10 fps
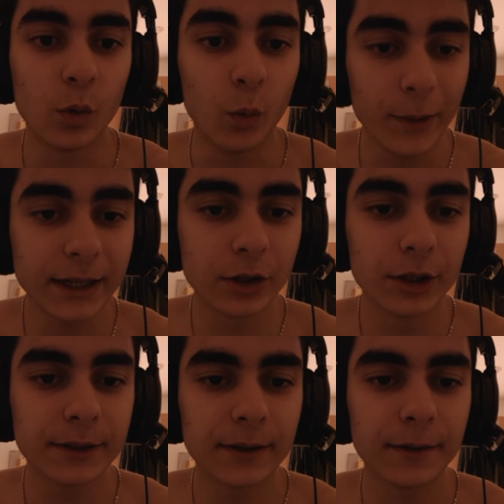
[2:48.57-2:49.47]
We
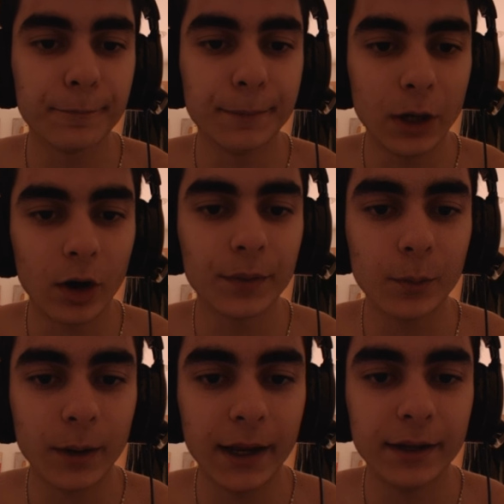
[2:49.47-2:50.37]
could be on the
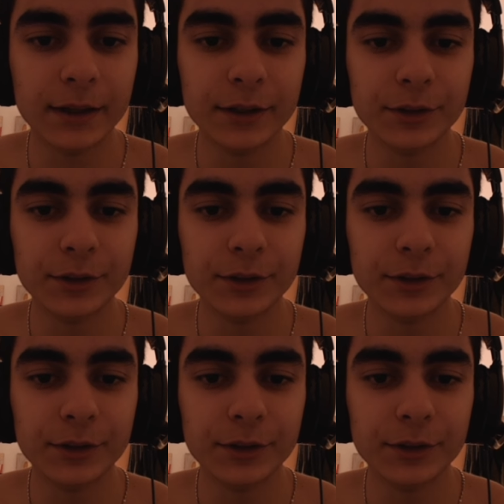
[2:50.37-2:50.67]
way